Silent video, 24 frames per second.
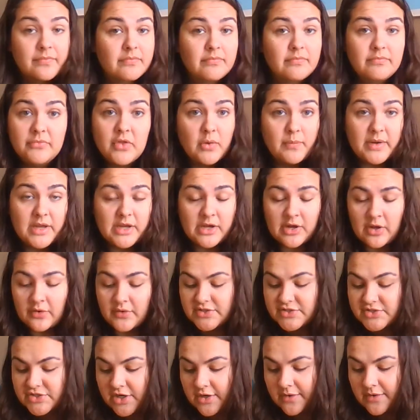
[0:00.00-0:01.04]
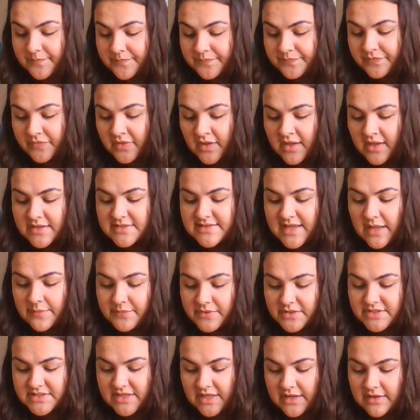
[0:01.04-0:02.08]
Nobody noticed her.
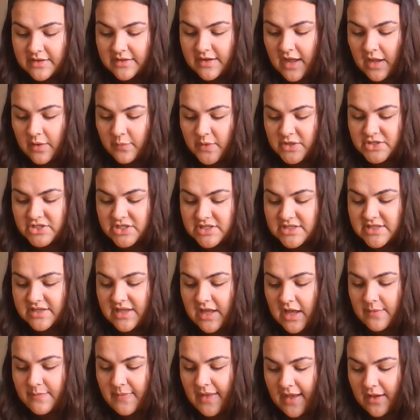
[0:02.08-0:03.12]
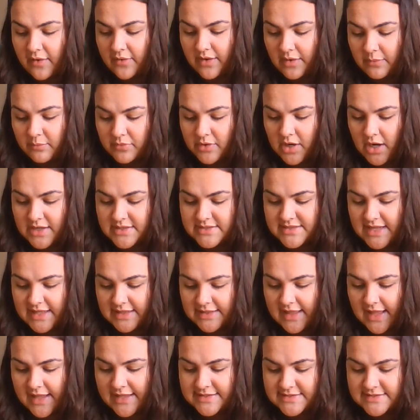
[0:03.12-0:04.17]
Templeton, not wishing to come out in broad
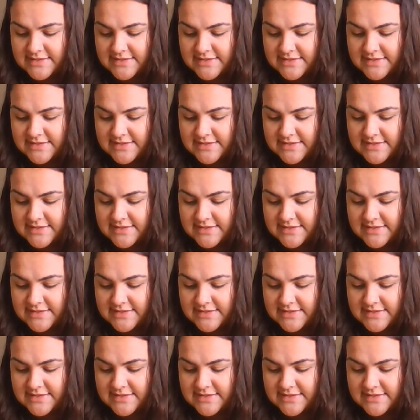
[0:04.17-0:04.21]
daylight,